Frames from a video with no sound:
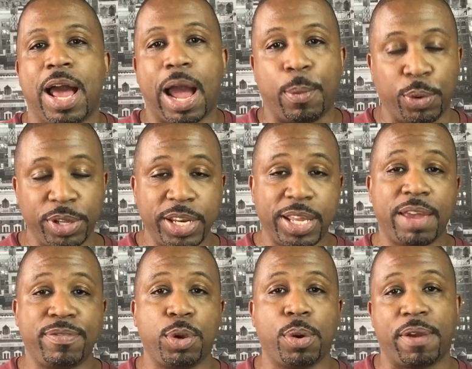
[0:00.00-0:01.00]
I'm willing to
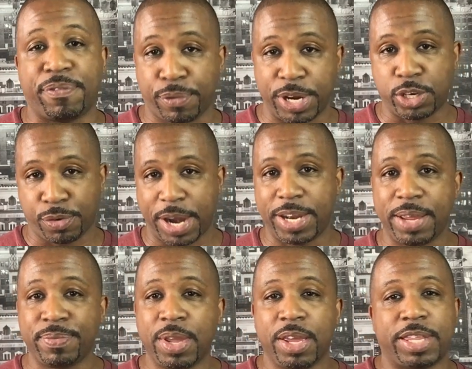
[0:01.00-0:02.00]
give you a free training